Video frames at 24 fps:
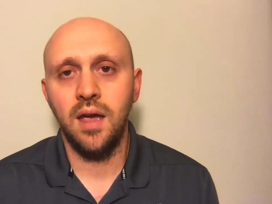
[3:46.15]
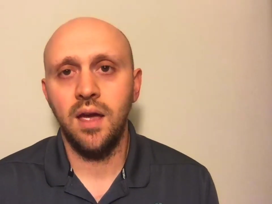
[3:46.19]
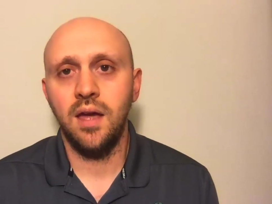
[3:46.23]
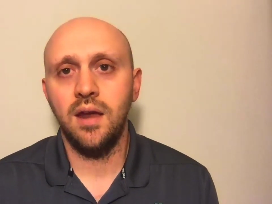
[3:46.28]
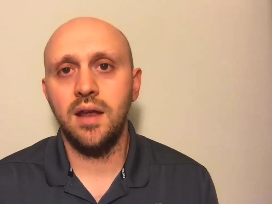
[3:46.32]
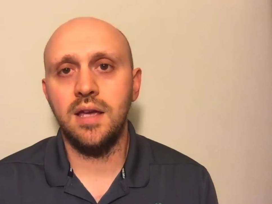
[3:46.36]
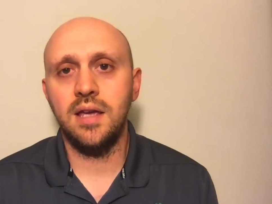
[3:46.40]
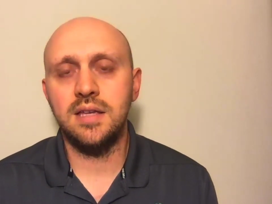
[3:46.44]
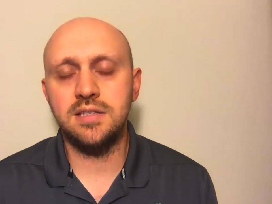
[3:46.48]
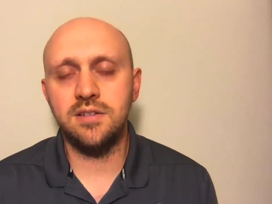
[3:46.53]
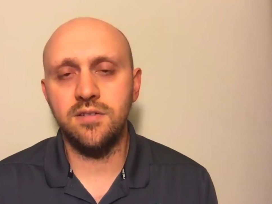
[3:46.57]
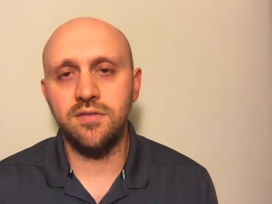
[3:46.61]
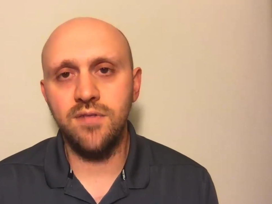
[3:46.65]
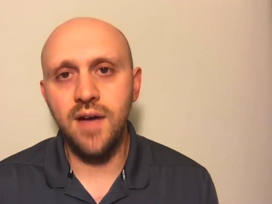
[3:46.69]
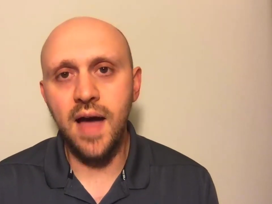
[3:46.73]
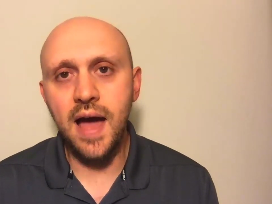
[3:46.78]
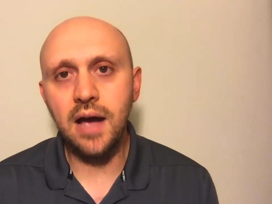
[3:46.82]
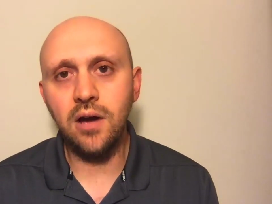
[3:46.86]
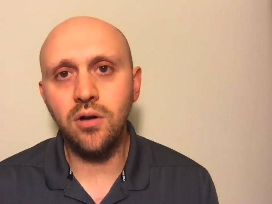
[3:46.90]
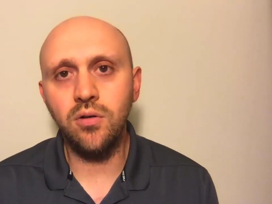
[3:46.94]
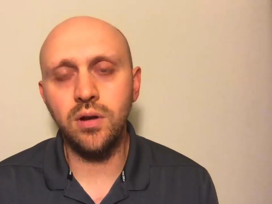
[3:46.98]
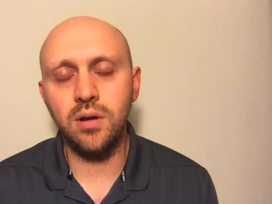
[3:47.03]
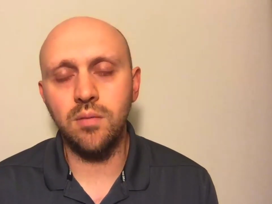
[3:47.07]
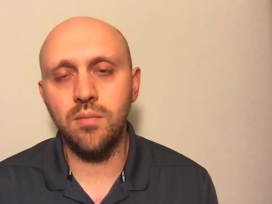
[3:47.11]
And as a
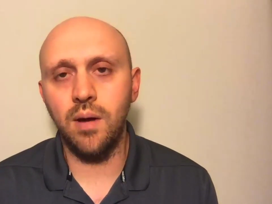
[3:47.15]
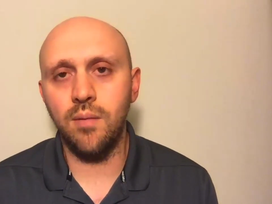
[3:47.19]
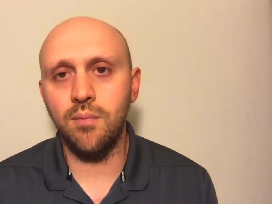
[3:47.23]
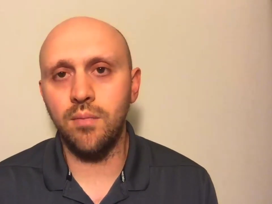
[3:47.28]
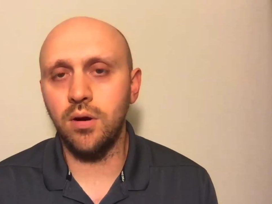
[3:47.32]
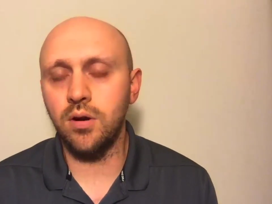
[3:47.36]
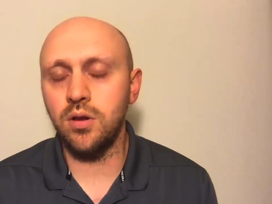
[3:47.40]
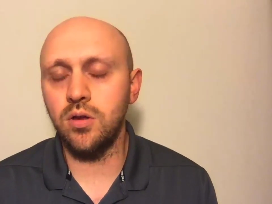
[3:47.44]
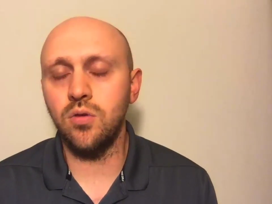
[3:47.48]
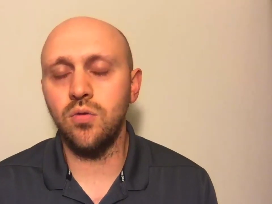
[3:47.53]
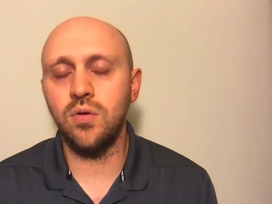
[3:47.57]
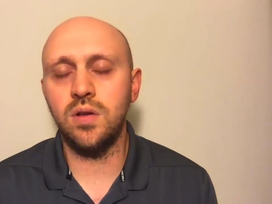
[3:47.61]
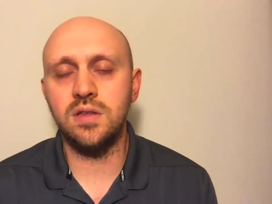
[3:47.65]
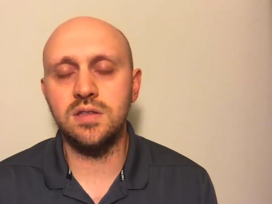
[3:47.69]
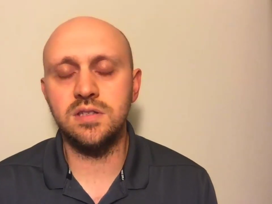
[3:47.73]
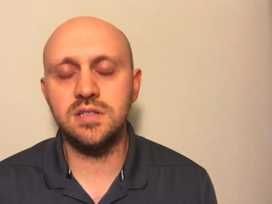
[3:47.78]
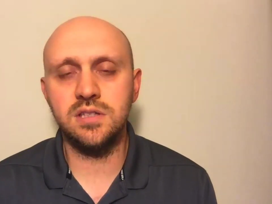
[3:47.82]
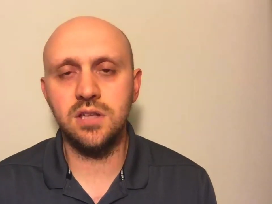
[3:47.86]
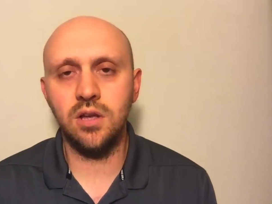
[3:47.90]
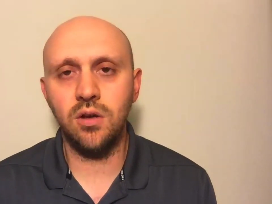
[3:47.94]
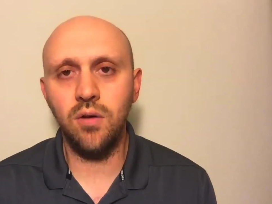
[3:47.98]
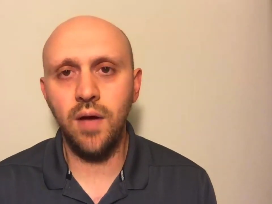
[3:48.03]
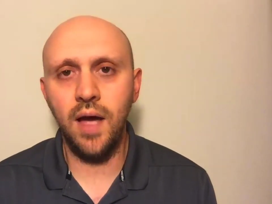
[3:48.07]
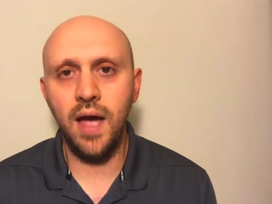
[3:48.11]
faculty member, you can
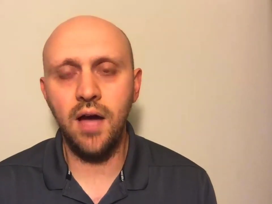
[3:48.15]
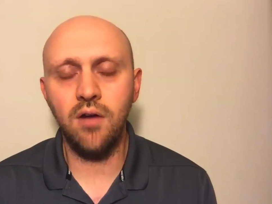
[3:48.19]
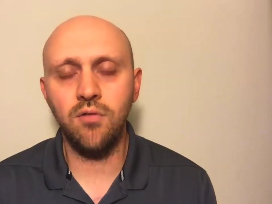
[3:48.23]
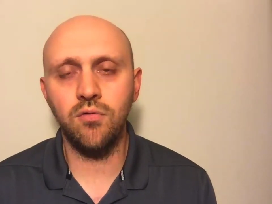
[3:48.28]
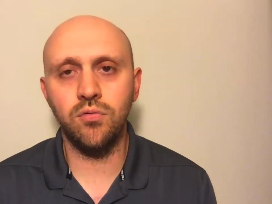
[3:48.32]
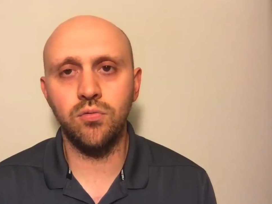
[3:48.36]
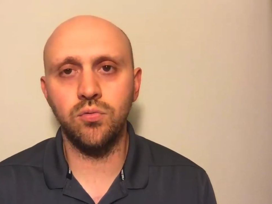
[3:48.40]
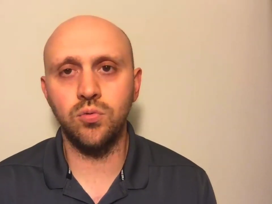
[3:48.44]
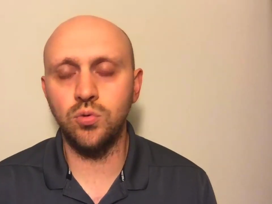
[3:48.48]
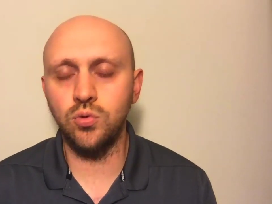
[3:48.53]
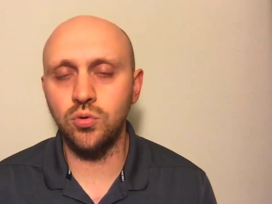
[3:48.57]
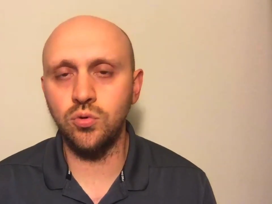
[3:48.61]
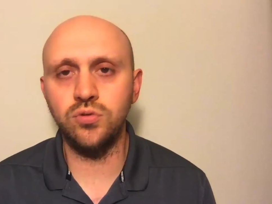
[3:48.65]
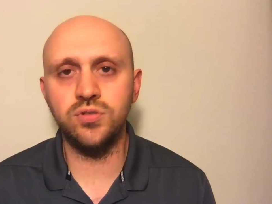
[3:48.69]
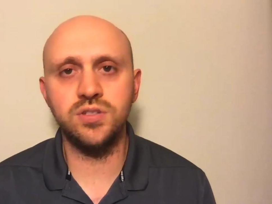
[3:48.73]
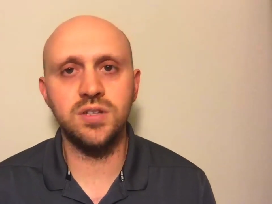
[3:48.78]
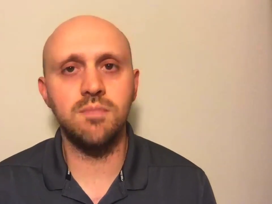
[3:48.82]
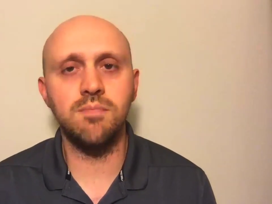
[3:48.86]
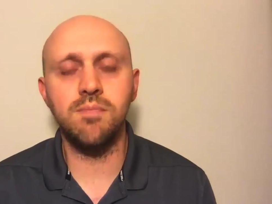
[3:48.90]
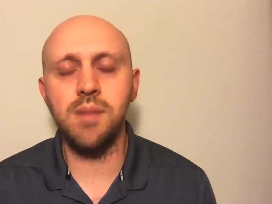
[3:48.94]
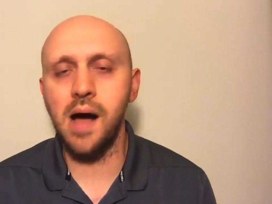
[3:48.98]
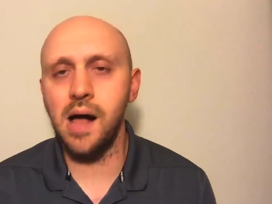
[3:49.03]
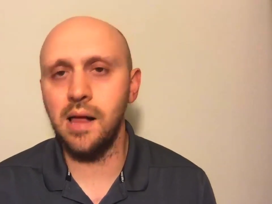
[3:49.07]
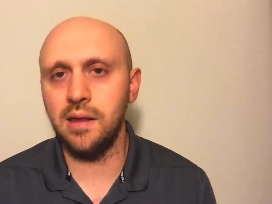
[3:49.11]
still have rules
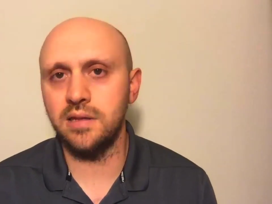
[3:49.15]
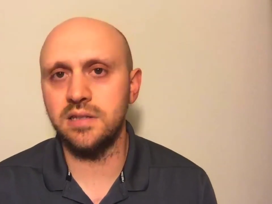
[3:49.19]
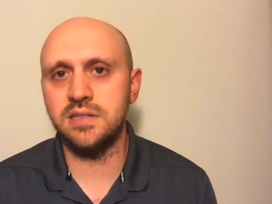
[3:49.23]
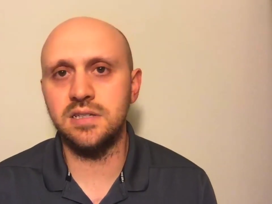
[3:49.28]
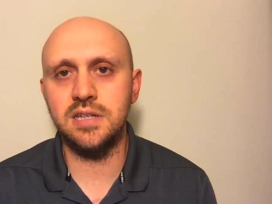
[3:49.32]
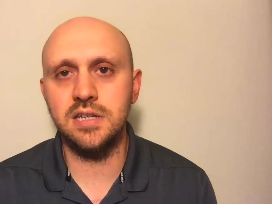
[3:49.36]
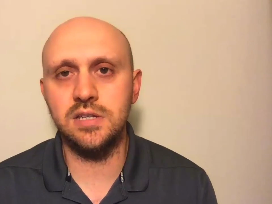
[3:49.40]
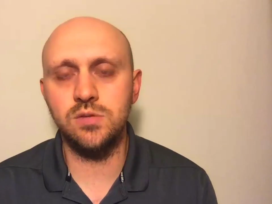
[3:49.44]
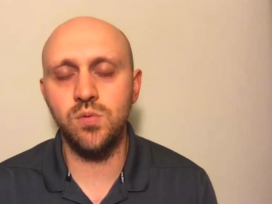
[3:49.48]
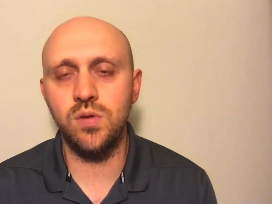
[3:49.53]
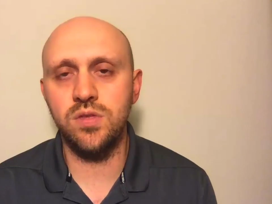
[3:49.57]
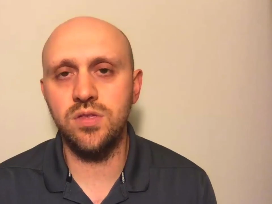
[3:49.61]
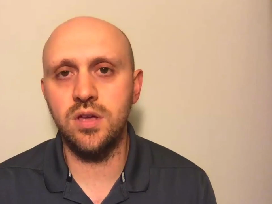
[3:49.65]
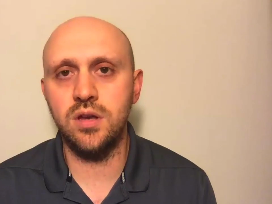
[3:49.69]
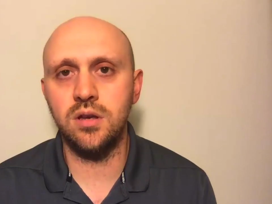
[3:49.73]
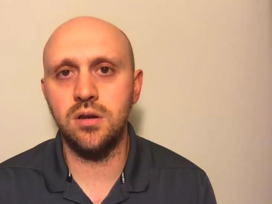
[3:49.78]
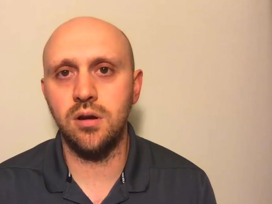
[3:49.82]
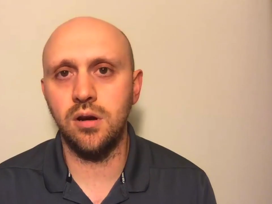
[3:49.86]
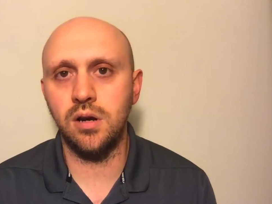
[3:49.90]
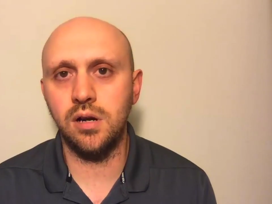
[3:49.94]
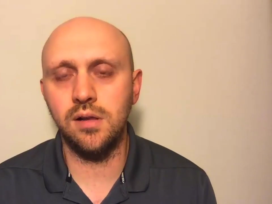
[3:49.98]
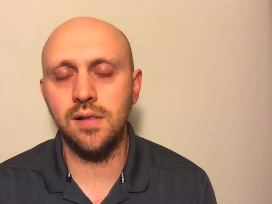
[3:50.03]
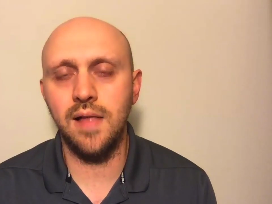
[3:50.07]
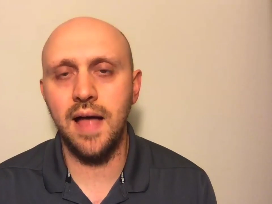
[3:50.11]
and policies within
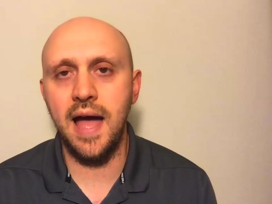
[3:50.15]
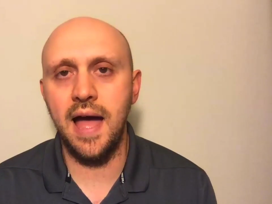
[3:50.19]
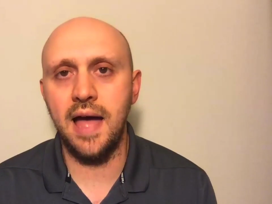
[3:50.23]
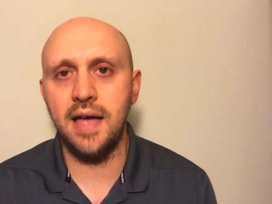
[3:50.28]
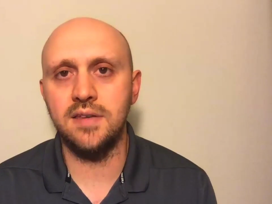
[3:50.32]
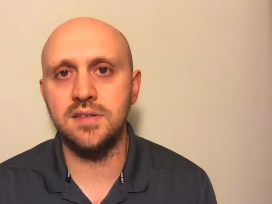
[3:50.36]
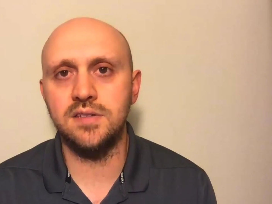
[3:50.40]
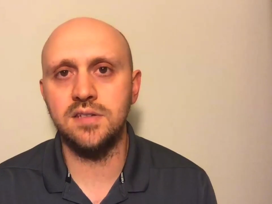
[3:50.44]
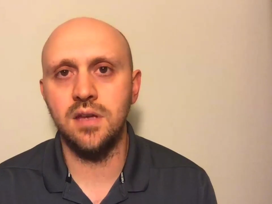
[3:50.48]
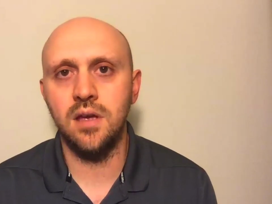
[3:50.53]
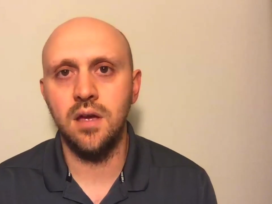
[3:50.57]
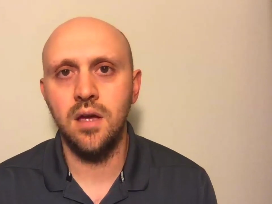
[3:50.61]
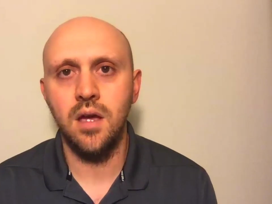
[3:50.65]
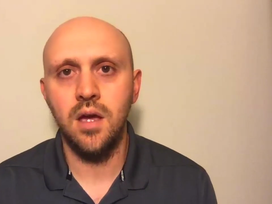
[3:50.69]
your class,